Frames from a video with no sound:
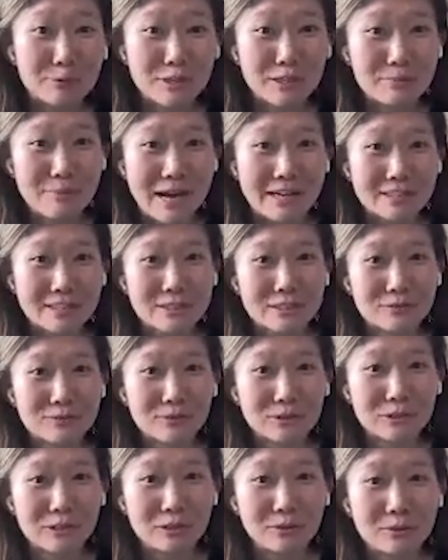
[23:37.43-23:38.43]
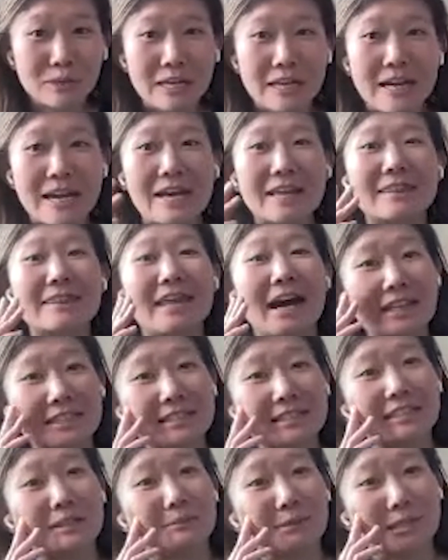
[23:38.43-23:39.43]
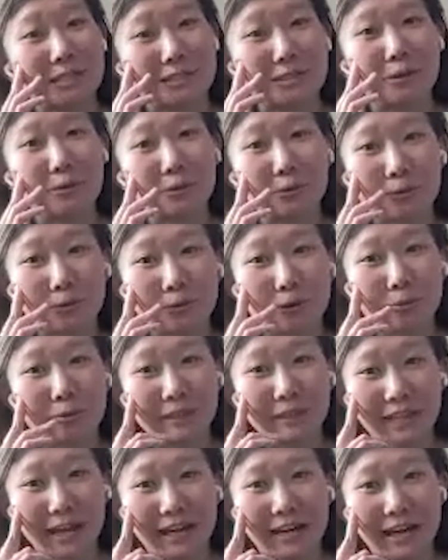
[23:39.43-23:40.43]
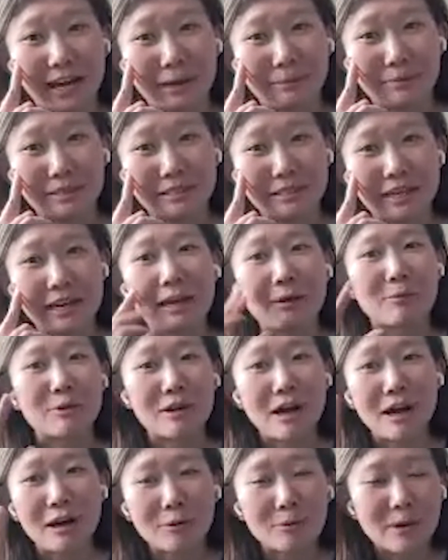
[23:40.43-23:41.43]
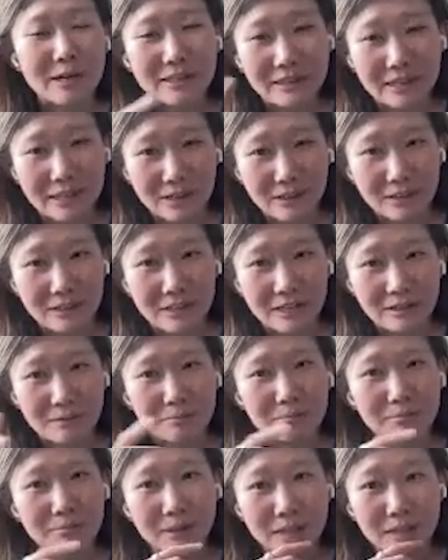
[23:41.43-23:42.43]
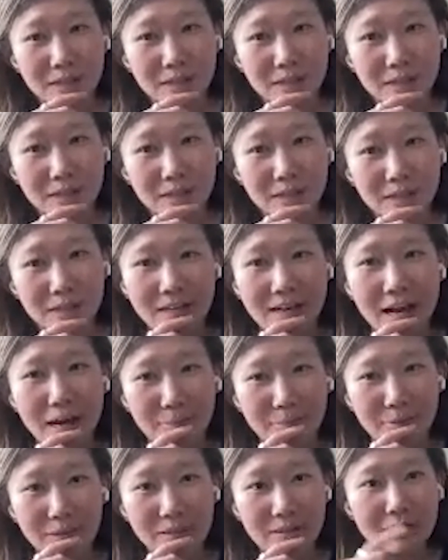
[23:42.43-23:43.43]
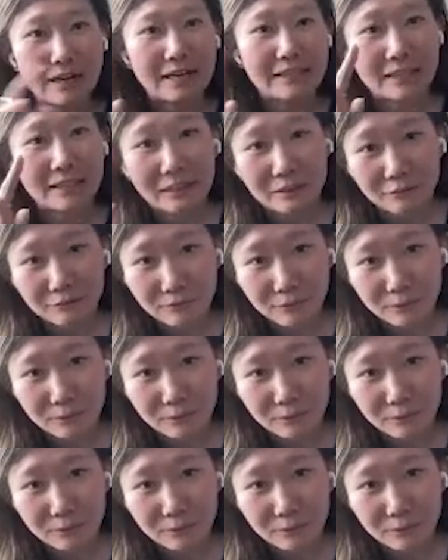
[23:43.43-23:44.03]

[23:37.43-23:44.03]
upgrade packages for you. And that's going to be so cool when that happens. We're not quite there yet, but it's going to happen. And then the